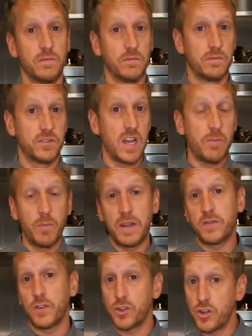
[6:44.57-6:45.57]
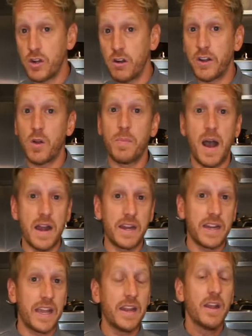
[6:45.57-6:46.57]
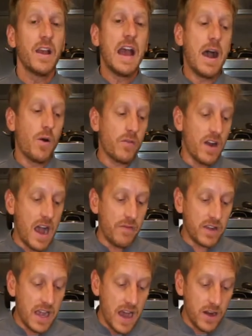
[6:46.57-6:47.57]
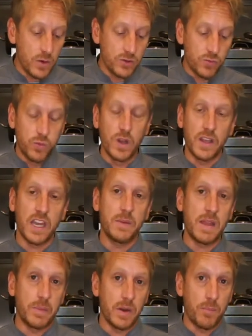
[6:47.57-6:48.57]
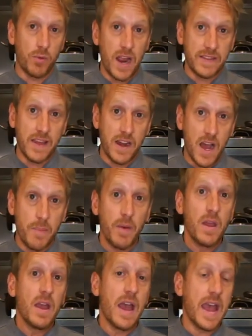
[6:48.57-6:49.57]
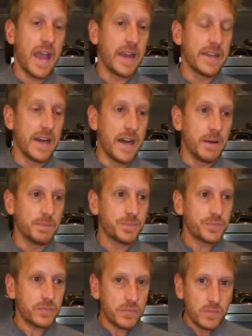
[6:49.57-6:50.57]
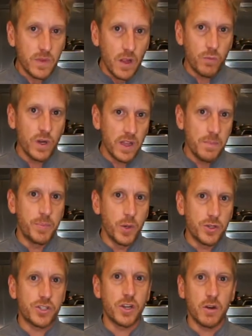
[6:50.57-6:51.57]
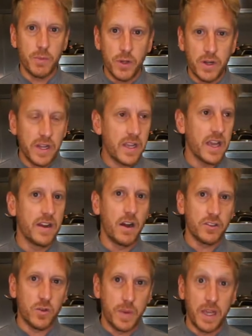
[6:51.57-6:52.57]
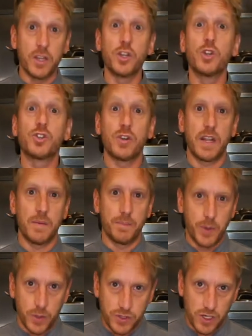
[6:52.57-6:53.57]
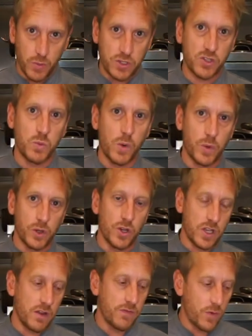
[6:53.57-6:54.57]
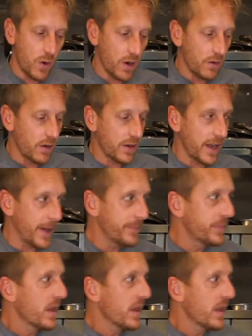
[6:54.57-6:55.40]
supplements for sugar in your body to eat, however, avocado is really going to be able to brighten that up and really boost your immunity and also be a nutrient booster, which is what we're looking for, okay?